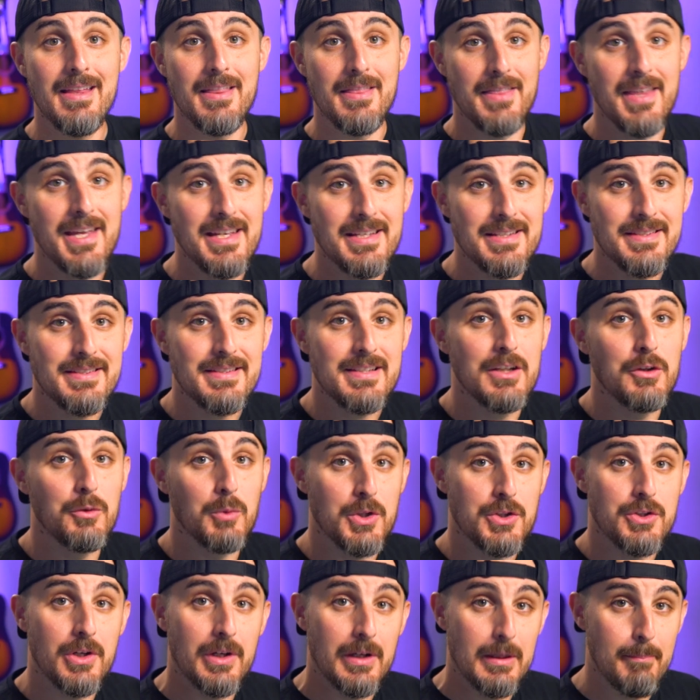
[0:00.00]
This is
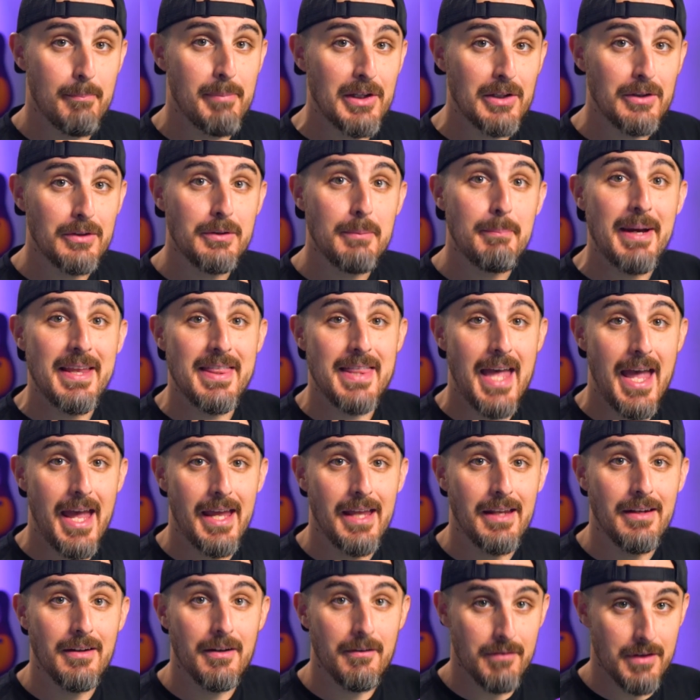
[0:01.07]
what you're gonna build by the
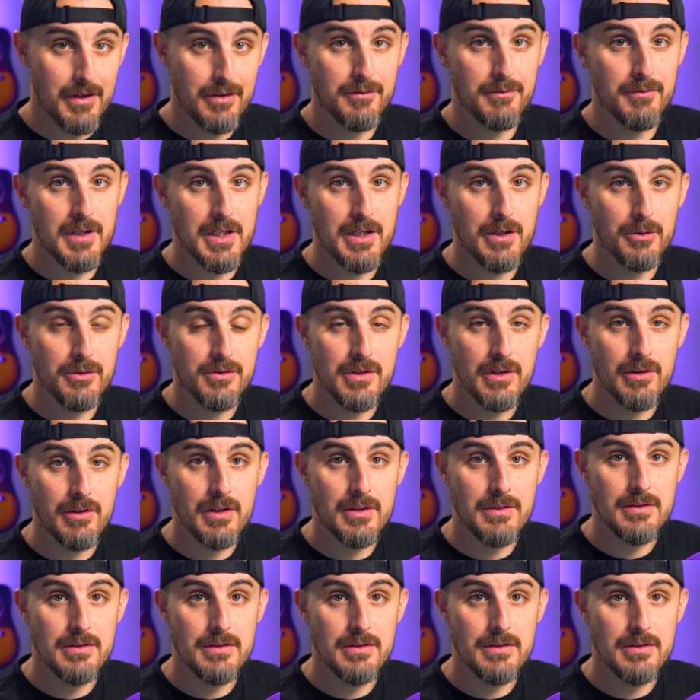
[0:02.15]
end of this video series.